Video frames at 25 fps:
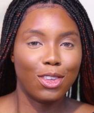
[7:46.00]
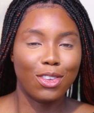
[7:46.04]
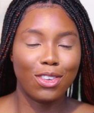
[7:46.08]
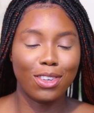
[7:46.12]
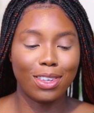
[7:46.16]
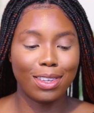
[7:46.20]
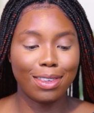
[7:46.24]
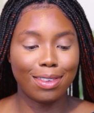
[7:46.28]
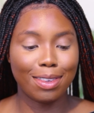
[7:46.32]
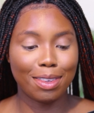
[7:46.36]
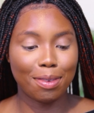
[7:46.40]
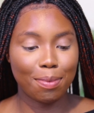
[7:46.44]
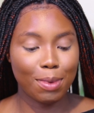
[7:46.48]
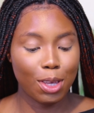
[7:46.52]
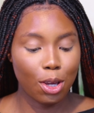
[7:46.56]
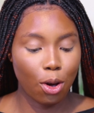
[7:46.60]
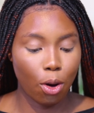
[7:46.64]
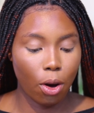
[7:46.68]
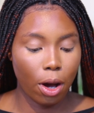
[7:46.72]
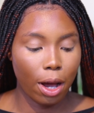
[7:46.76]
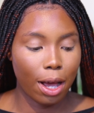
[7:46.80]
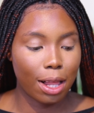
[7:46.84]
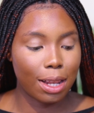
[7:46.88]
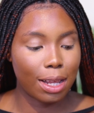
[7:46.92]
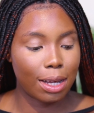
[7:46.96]
So this is me
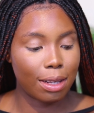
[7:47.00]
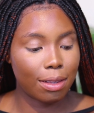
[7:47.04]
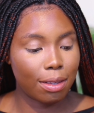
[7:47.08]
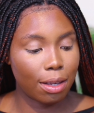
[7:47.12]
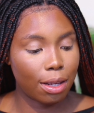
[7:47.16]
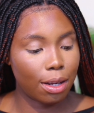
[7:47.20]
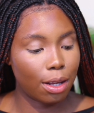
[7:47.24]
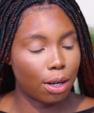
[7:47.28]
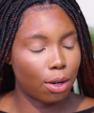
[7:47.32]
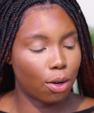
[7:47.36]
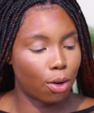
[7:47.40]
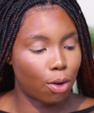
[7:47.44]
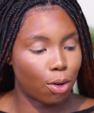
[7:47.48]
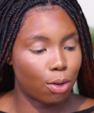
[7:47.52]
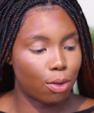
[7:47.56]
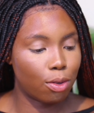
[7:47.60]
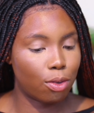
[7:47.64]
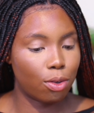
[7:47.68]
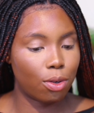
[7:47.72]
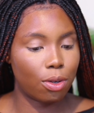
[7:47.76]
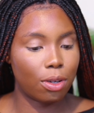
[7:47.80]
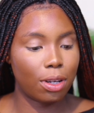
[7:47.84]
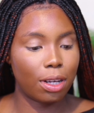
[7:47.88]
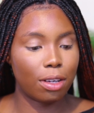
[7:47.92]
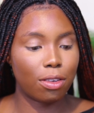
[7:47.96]
all highlighted and
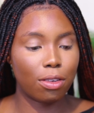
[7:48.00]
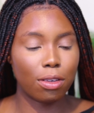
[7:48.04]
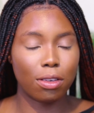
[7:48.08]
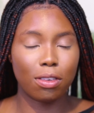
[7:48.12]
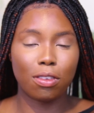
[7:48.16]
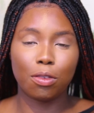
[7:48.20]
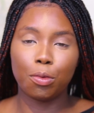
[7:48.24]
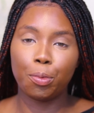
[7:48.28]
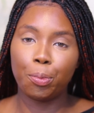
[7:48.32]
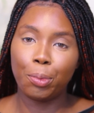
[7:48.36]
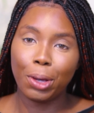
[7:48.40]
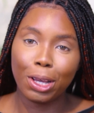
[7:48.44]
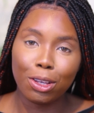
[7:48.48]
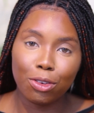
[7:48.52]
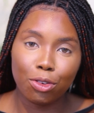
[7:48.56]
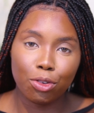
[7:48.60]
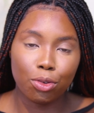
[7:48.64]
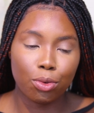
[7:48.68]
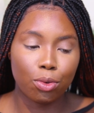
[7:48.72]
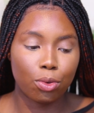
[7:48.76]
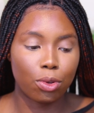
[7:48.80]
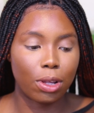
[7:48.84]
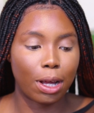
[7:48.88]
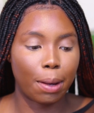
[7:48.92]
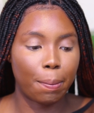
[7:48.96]
contoured. I just sped
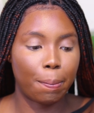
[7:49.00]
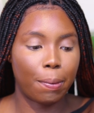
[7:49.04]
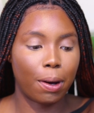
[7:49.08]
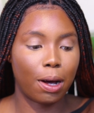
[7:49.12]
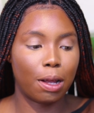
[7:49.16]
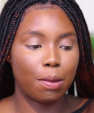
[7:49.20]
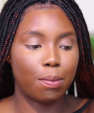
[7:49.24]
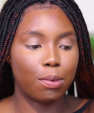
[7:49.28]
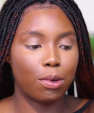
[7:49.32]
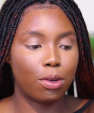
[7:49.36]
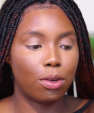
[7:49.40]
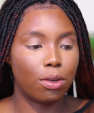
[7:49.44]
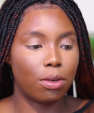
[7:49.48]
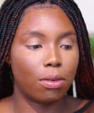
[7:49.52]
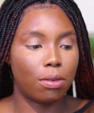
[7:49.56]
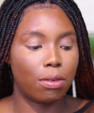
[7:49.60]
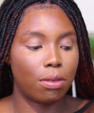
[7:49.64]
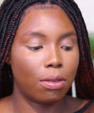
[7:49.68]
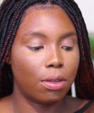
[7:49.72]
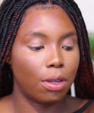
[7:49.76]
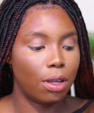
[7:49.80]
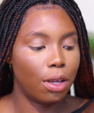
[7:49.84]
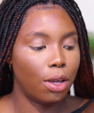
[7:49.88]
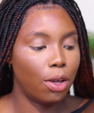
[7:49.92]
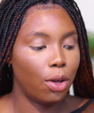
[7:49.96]
through that part
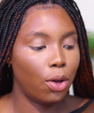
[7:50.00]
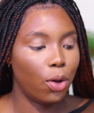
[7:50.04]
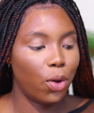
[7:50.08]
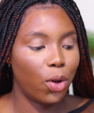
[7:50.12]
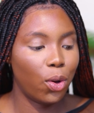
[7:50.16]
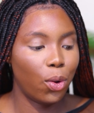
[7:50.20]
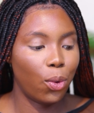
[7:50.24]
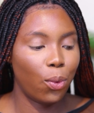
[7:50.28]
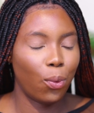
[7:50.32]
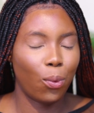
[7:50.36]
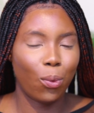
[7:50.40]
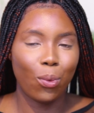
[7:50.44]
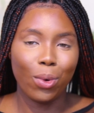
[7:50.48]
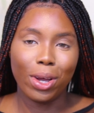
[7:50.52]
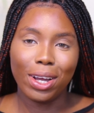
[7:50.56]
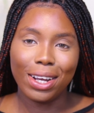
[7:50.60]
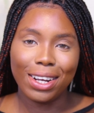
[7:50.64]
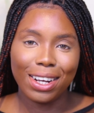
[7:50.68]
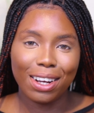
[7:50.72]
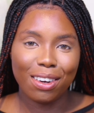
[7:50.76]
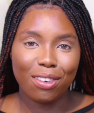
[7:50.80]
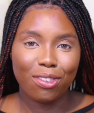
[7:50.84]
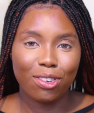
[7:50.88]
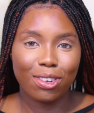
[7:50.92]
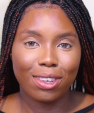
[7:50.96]
because we're
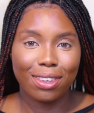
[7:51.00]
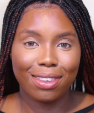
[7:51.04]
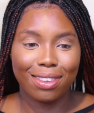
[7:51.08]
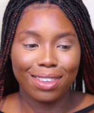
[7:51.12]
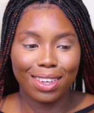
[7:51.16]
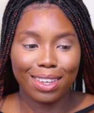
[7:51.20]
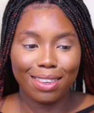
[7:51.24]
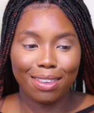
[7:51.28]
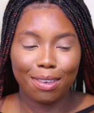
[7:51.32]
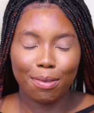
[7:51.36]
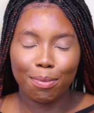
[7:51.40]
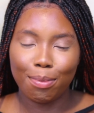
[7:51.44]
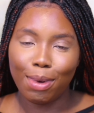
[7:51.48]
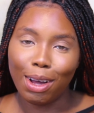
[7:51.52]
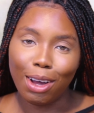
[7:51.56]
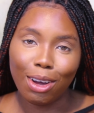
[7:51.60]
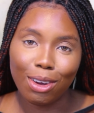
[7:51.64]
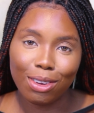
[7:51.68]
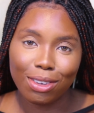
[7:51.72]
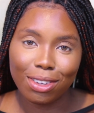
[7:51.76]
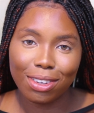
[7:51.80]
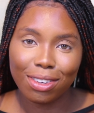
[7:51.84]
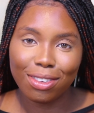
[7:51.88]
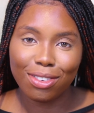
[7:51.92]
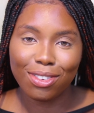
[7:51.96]
here for the setting
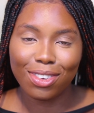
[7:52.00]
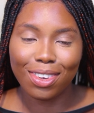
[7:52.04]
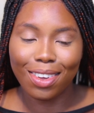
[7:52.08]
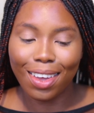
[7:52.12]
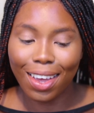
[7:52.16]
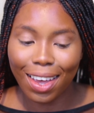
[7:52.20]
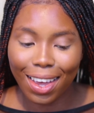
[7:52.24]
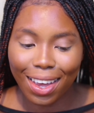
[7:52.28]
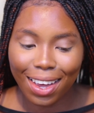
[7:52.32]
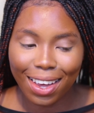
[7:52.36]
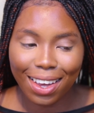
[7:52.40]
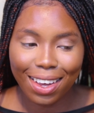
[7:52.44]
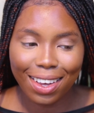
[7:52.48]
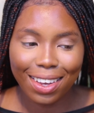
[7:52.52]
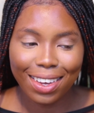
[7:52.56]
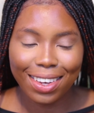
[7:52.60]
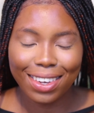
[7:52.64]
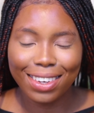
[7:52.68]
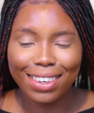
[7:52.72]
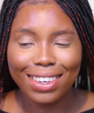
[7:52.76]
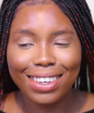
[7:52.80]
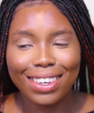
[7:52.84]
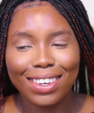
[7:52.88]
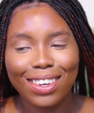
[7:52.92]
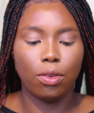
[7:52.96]
powders, okay?
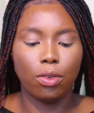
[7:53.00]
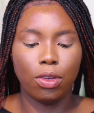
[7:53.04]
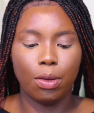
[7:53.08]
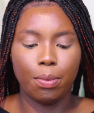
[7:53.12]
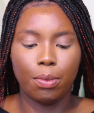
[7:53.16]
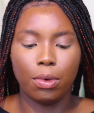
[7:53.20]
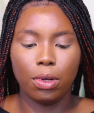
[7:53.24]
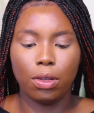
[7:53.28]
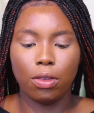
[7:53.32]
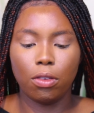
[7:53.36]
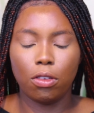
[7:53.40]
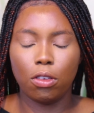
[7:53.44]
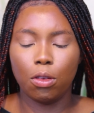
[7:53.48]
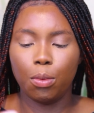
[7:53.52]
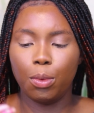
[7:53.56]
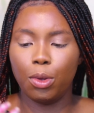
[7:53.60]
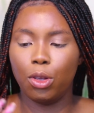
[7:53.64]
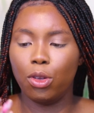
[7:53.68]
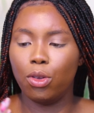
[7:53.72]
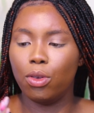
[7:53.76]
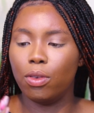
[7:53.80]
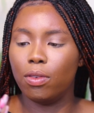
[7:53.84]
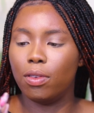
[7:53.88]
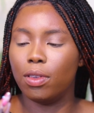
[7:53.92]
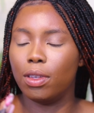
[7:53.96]
So I'm going to
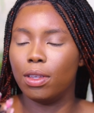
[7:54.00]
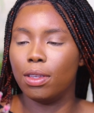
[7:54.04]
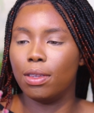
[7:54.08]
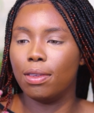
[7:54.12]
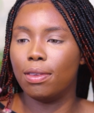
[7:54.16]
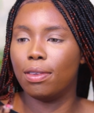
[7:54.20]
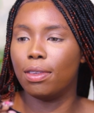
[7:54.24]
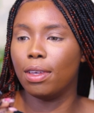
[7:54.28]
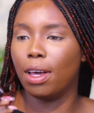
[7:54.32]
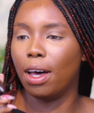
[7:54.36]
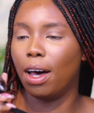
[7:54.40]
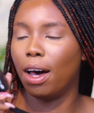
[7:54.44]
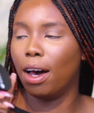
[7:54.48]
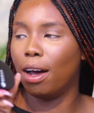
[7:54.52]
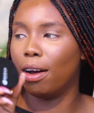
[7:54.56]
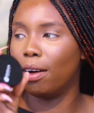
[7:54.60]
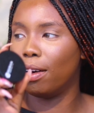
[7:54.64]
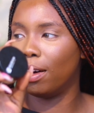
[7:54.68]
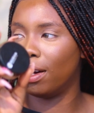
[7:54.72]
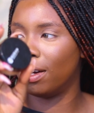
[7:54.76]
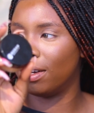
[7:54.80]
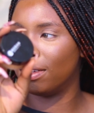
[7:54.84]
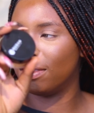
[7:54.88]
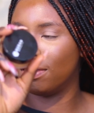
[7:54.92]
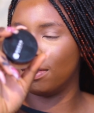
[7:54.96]
be using
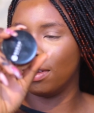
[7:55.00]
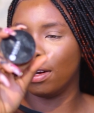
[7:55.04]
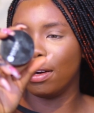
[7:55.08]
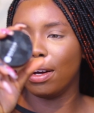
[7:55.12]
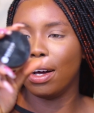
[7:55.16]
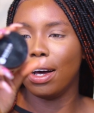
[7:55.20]
Sahara.